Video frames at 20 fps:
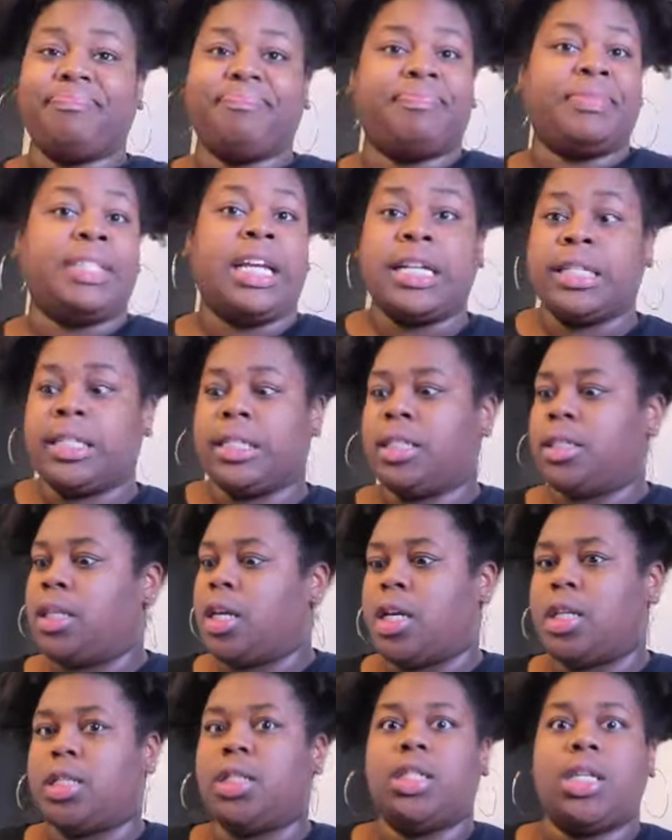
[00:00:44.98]
there's,
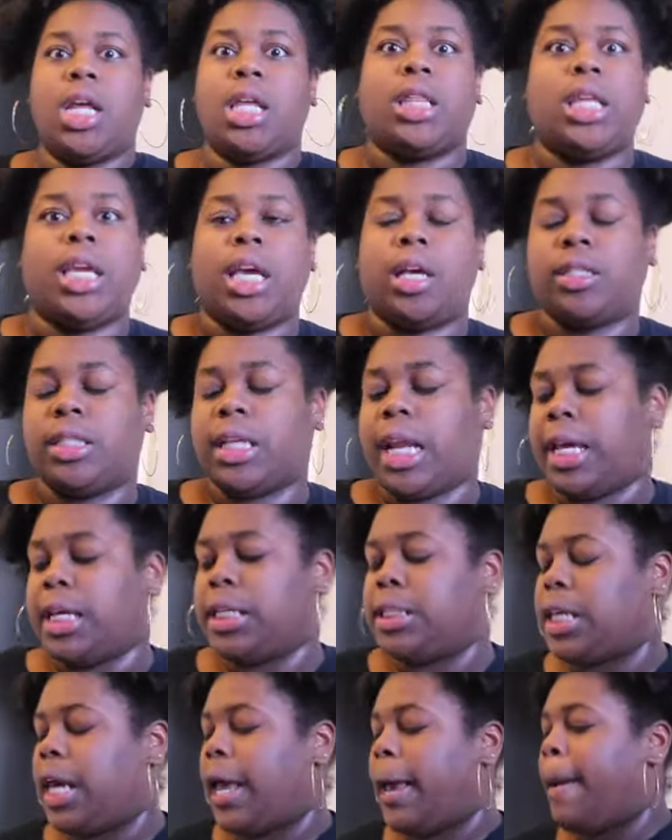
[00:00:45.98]
there's nothing else that I
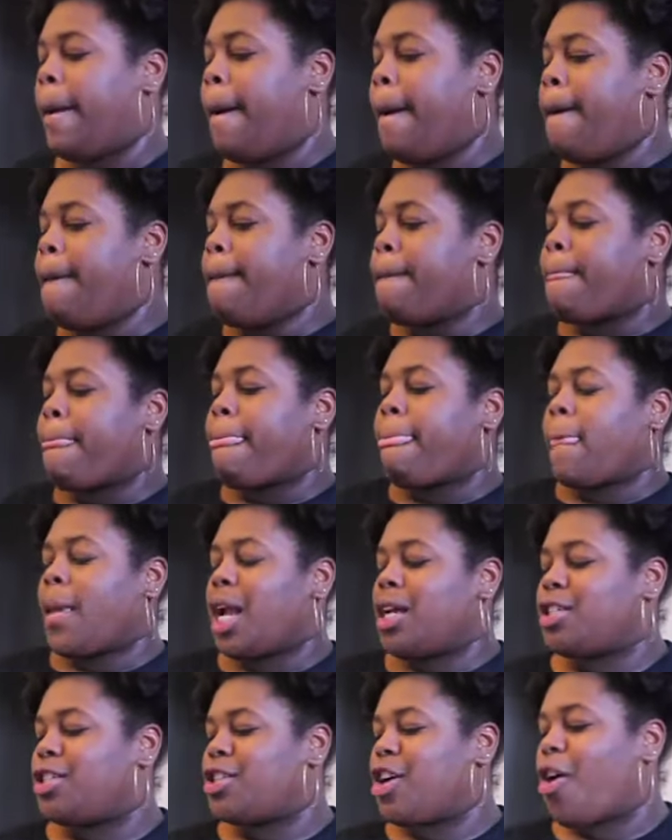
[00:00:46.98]
can say.
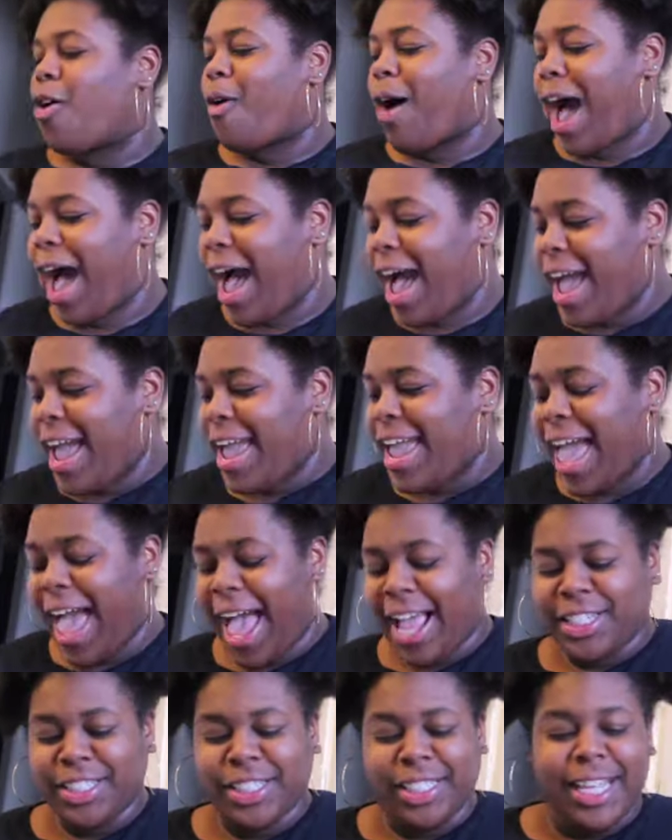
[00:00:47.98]
So I
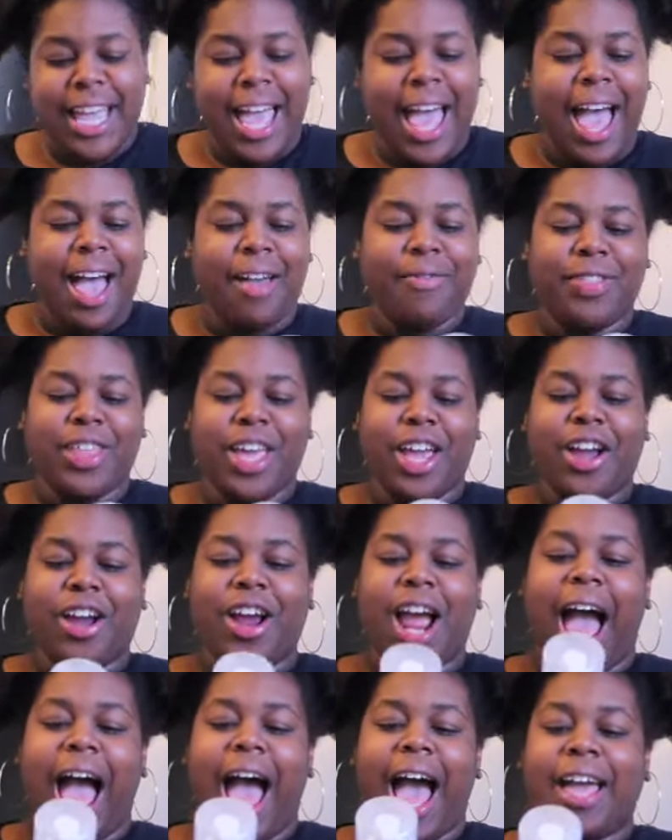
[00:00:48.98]
actually have
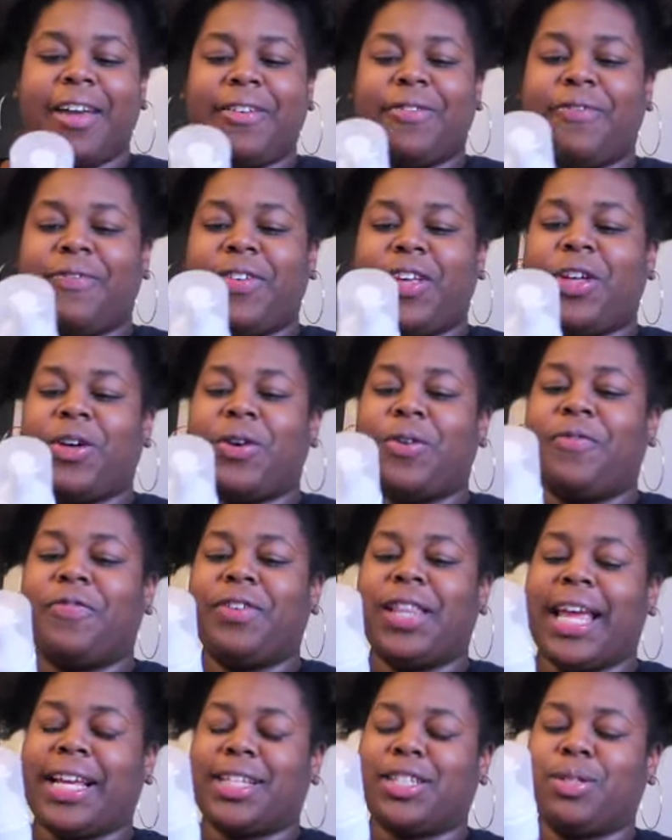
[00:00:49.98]
their I Feel
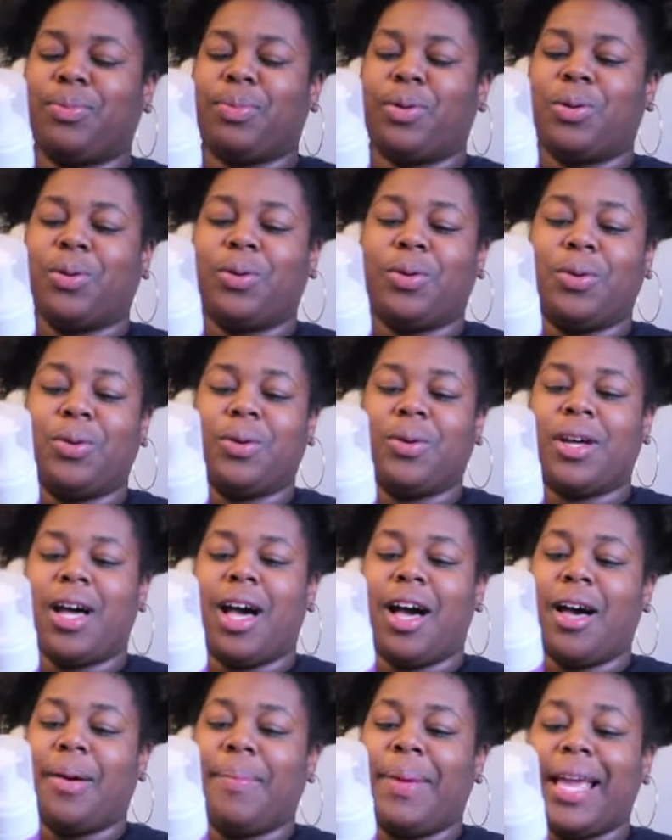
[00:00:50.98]
Flexible
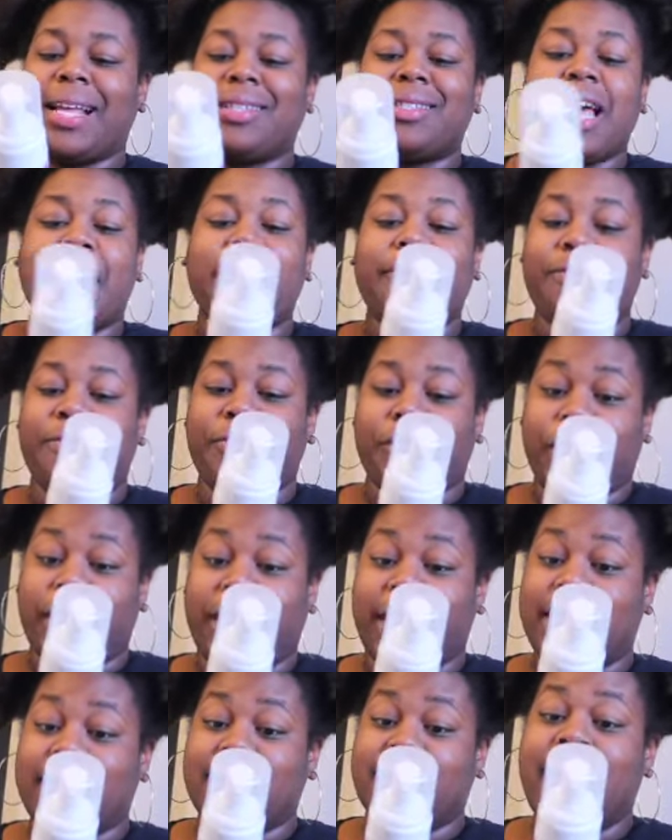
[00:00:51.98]
um,
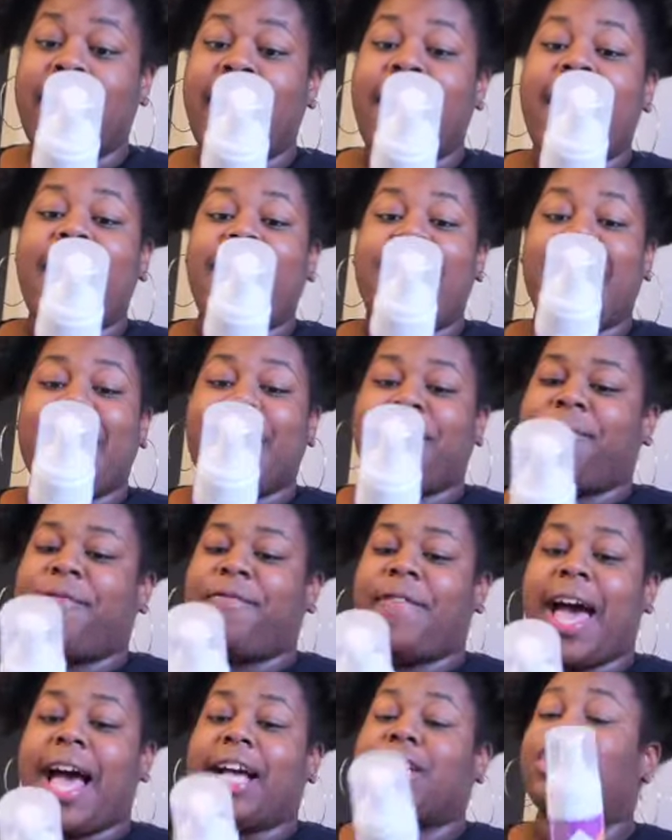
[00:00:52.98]
Anti-Frizz and
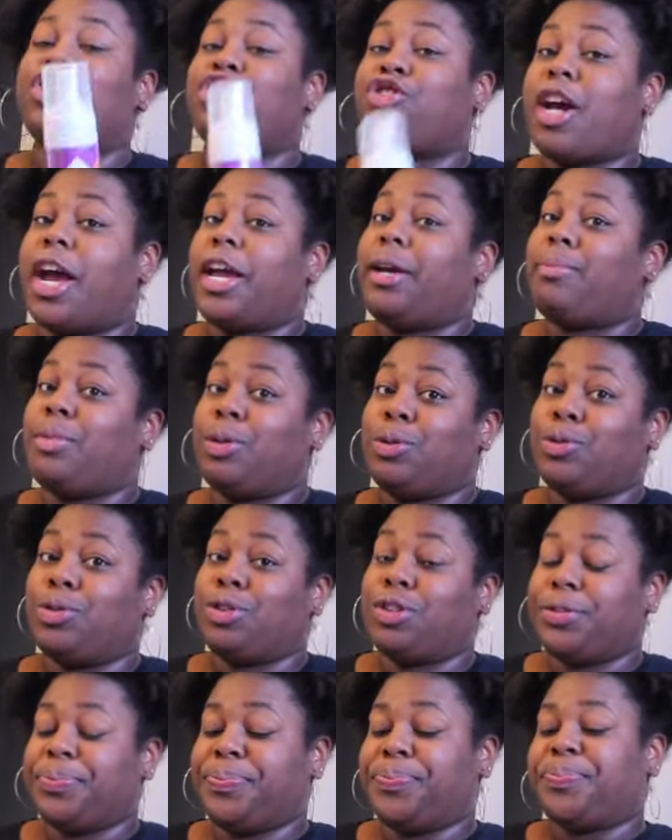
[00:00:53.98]
Fast Drying
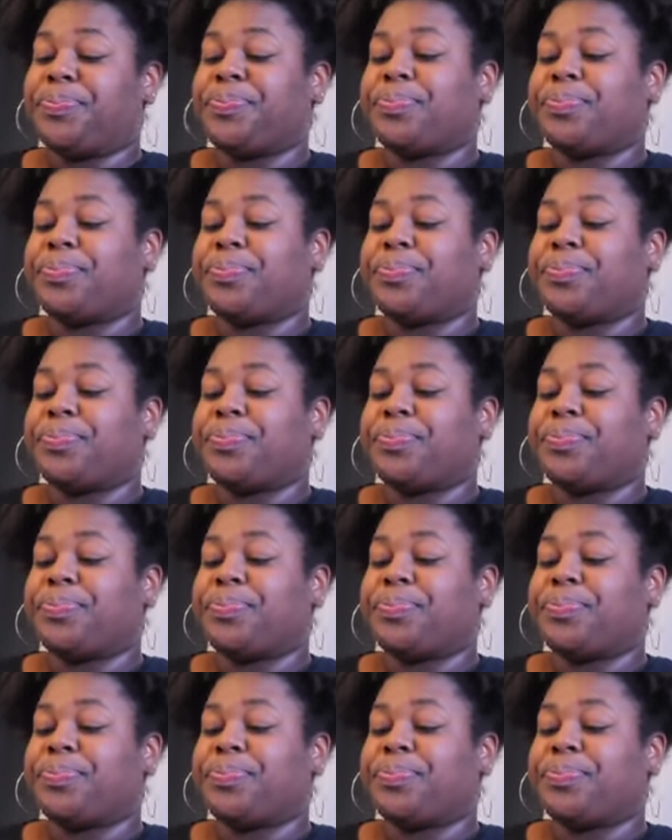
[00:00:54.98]
Mousse.